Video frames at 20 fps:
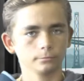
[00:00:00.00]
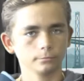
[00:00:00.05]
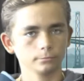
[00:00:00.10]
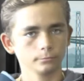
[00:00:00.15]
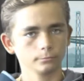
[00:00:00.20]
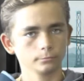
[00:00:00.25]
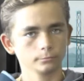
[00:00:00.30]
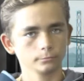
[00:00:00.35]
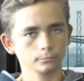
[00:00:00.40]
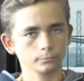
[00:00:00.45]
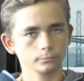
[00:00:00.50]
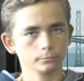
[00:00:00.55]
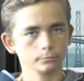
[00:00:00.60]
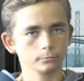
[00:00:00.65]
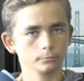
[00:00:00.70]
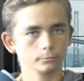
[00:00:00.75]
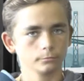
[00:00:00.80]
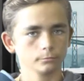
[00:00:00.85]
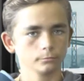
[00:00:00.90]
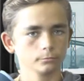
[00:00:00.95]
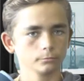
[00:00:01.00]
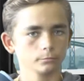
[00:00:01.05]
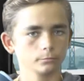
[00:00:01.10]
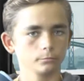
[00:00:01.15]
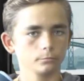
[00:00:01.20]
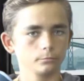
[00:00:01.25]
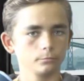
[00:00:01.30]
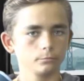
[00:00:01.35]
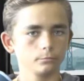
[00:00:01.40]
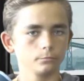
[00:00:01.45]

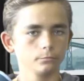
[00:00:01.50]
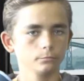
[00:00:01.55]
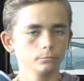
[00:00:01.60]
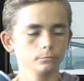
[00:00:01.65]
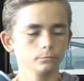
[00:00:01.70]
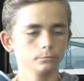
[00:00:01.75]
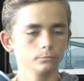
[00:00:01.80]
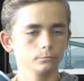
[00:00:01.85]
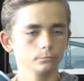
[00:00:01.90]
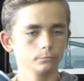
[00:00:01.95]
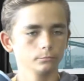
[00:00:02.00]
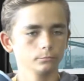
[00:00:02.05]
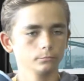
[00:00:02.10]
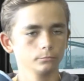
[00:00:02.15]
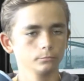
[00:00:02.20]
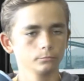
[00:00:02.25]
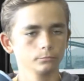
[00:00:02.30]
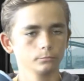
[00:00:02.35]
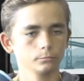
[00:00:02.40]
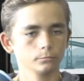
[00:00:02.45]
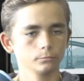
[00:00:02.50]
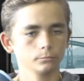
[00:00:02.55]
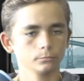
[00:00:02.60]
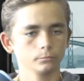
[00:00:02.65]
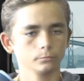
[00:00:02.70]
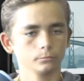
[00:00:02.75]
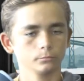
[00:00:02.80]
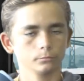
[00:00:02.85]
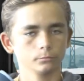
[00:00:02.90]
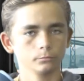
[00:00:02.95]

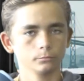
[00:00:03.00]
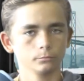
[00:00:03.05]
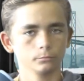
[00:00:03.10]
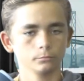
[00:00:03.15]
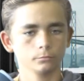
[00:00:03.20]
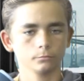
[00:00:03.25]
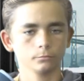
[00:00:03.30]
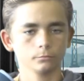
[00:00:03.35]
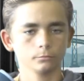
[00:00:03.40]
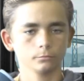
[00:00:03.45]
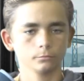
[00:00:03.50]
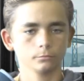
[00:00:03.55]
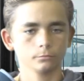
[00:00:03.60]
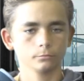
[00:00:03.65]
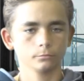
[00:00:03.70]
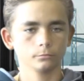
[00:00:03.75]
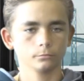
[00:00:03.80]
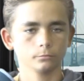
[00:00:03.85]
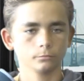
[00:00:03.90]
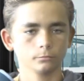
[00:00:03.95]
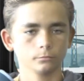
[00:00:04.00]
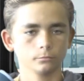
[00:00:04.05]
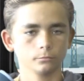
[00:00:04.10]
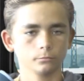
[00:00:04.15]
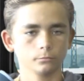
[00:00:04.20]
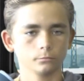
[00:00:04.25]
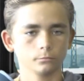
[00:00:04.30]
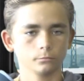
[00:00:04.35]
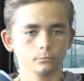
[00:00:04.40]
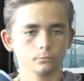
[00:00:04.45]

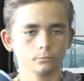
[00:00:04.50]
(silent)